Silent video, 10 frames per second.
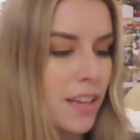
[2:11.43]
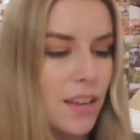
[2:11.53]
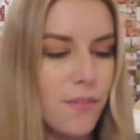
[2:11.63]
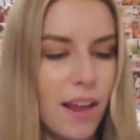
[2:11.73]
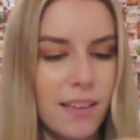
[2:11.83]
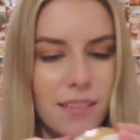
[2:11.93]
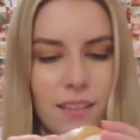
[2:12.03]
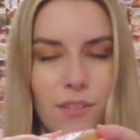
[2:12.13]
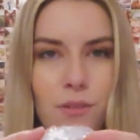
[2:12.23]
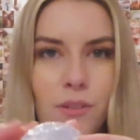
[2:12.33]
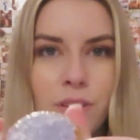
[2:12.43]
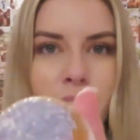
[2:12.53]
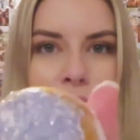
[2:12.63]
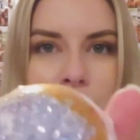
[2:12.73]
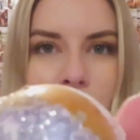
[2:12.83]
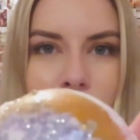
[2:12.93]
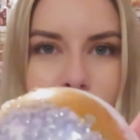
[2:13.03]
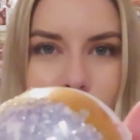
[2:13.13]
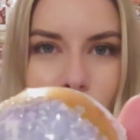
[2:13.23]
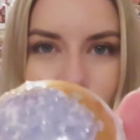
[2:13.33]
It even has like little
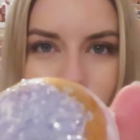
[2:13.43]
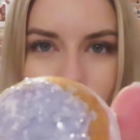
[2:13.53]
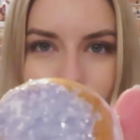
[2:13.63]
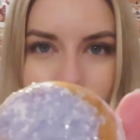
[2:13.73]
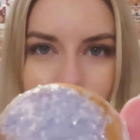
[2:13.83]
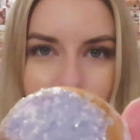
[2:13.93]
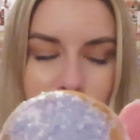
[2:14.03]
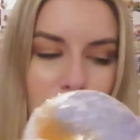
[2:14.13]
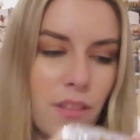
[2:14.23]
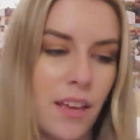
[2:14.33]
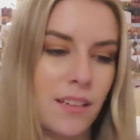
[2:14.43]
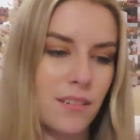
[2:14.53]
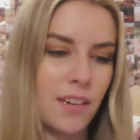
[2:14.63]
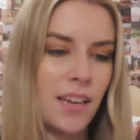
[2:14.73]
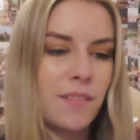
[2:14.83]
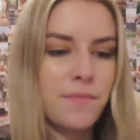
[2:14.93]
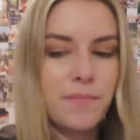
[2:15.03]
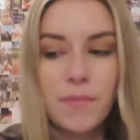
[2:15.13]
salt crystal things on it.